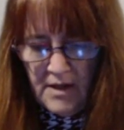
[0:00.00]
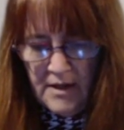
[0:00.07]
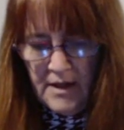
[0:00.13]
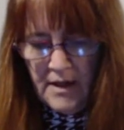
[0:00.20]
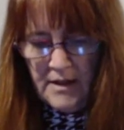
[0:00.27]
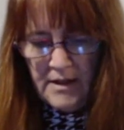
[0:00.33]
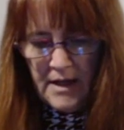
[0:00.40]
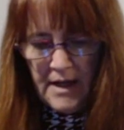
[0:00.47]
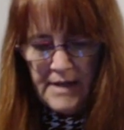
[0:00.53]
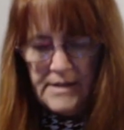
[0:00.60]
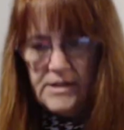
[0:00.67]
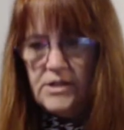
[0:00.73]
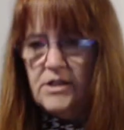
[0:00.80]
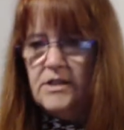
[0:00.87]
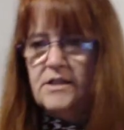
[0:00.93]
Again,
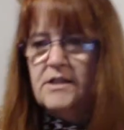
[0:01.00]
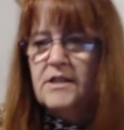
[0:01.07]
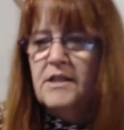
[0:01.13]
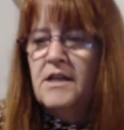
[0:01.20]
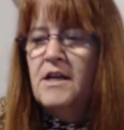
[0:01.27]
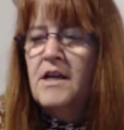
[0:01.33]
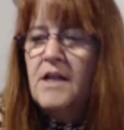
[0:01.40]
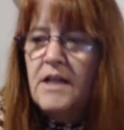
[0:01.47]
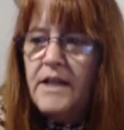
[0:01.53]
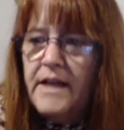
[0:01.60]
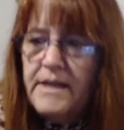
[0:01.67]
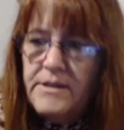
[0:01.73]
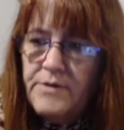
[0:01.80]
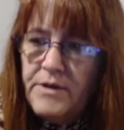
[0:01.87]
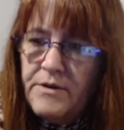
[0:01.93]
guys, just
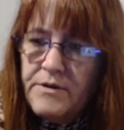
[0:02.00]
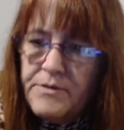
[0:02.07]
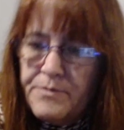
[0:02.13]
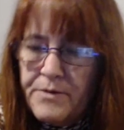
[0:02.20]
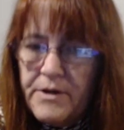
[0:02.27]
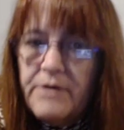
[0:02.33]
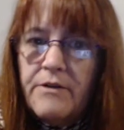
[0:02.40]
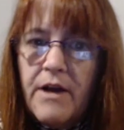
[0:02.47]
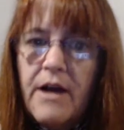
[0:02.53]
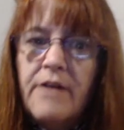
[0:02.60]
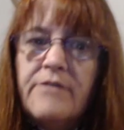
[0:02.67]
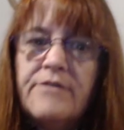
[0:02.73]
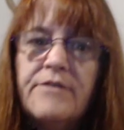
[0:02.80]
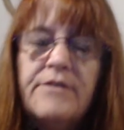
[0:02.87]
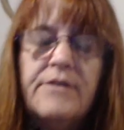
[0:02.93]
last week was pretty
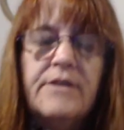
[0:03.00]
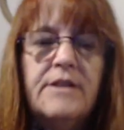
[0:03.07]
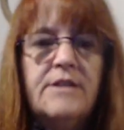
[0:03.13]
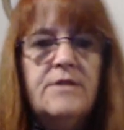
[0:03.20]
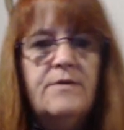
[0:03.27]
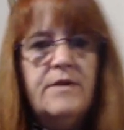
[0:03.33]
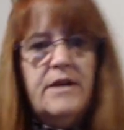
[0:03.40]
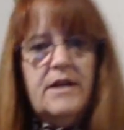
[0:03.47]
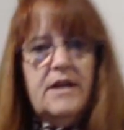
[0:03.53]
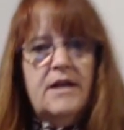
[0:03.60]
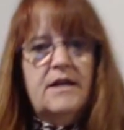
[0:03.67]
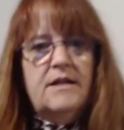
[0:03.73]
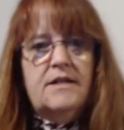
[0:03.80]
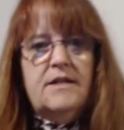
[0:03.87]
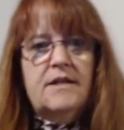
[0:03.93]
rough. This
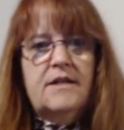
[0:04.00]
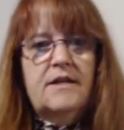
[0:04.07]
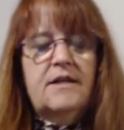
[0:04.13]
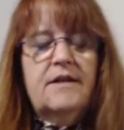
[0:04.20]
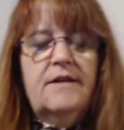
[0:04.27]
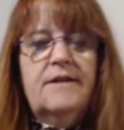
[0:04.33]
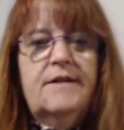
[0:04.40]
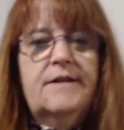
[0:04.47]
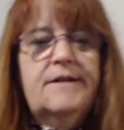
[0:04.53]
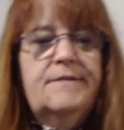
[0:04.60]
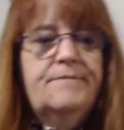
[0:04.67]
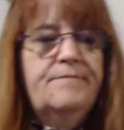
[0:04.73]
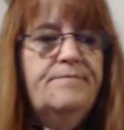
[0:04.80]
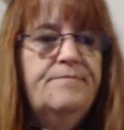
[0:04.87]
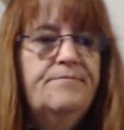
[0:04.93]
weekend,
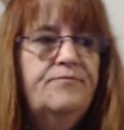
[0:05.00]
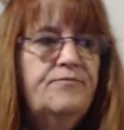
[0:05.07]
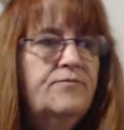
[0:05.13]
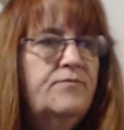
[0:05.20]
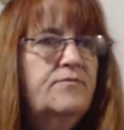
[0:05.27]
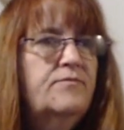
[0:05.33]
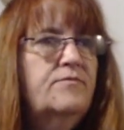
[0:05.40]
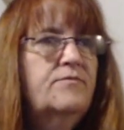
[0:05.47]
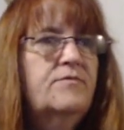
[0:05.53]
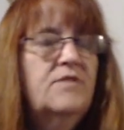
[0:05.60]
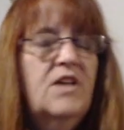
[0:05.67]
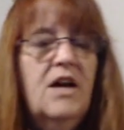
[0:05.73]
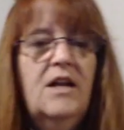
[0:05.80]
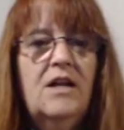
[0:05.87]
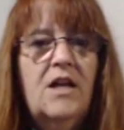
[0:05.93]
kind
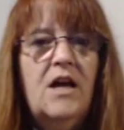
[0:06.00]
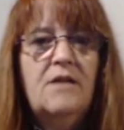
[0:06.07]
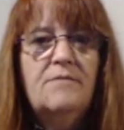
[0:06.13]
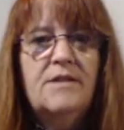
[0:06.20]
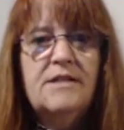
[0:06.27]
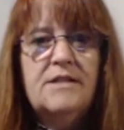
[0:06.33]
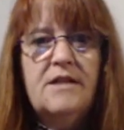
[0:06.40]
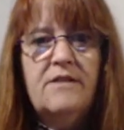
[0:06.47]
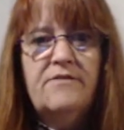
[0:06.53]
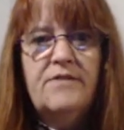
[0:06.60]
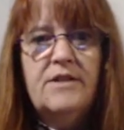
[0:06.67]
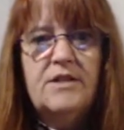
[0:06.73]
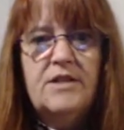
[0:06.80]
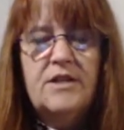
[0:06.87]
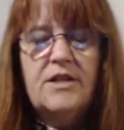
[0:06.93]
of locked myself
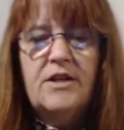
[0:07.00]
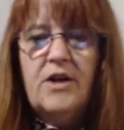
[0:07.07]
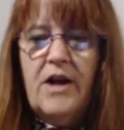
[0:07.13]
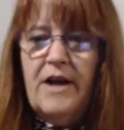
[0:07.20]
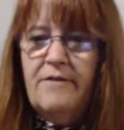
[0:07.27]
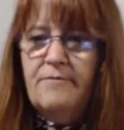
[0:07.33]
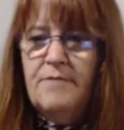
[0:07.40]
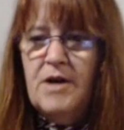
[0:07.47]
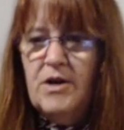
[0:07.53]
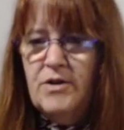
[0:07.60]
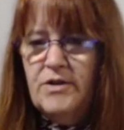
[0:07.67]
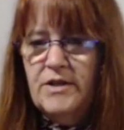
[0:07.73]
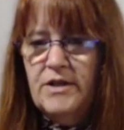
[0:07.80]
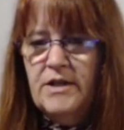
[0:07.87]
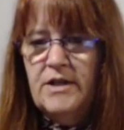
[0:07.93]
into the craft
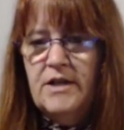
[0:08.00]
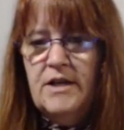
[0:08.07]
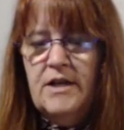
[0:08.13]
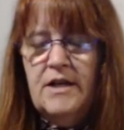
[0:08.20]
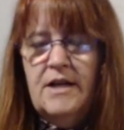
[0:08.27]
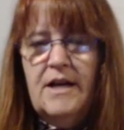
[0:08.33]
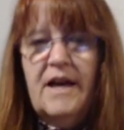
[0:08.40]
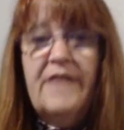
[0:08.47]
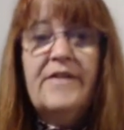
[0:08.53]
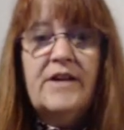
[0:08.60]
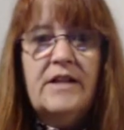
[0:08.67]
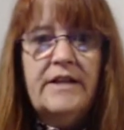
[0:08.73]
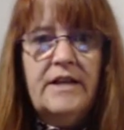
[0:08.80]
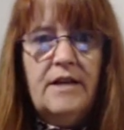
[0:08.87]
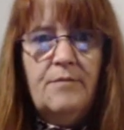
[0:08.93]
mode and the
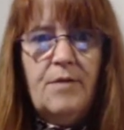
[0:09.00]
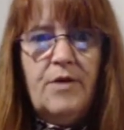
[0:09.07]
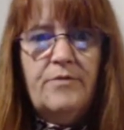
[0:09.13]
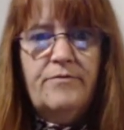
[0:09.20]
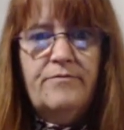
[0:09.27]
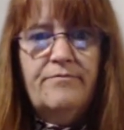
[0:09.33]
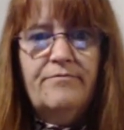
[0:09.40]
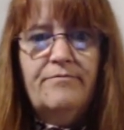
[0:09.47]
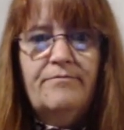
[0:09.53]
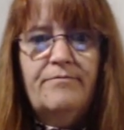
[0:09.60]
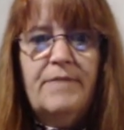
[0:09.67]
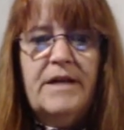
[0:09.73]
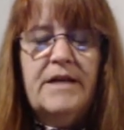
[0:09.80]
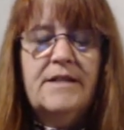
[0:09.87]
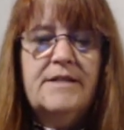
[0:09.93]
cleaning mode
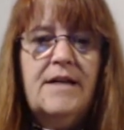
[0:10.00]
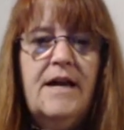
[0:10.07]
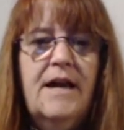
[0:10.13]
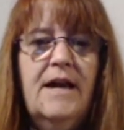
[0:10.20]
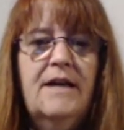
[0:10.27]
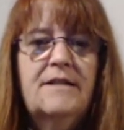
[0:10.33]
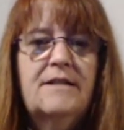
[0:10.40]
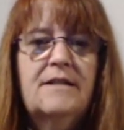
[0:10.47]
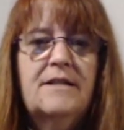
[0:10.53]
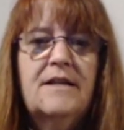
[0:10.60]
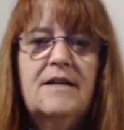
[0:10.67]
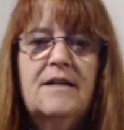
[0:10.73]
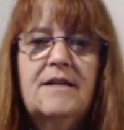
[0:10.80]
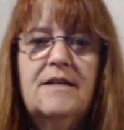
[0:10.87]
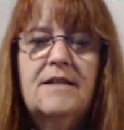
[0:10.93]
because I hadn't
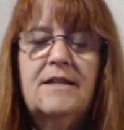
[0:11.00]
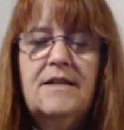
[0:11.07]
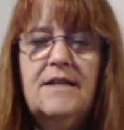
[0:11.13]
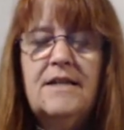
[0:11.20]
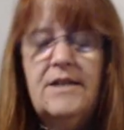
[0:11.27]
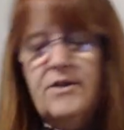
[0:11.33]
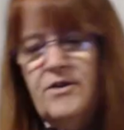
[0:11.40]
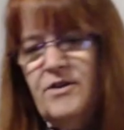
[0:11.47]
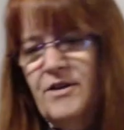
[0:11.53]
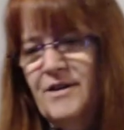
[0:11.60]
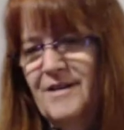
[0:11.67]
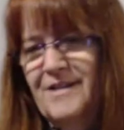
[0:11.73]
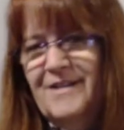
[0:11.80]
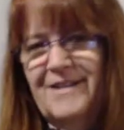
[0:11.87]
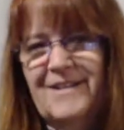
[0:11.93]
done either.
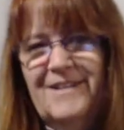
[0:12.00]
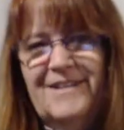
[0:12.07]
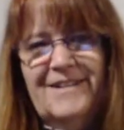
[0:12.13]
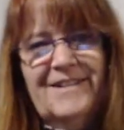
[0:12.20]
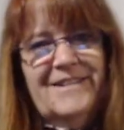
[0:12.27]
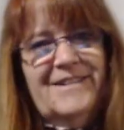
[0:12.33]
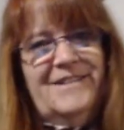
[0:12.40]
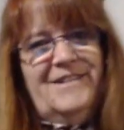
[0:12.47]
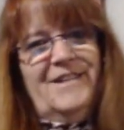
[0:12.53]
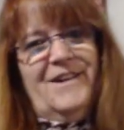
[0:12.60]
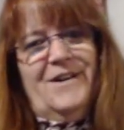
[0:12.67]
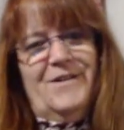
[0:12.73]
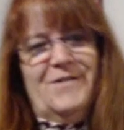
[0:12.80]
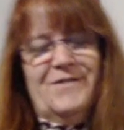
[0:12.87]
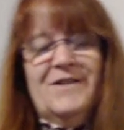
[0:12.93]

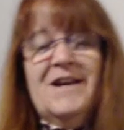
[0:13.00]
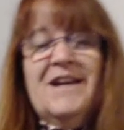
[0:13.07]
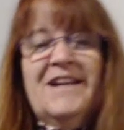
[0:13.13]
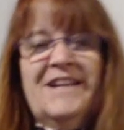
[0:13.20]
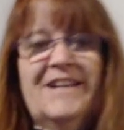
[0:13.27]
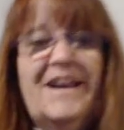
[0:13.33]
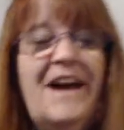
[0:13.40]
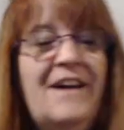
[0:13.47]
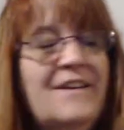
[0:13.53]
So, yeah.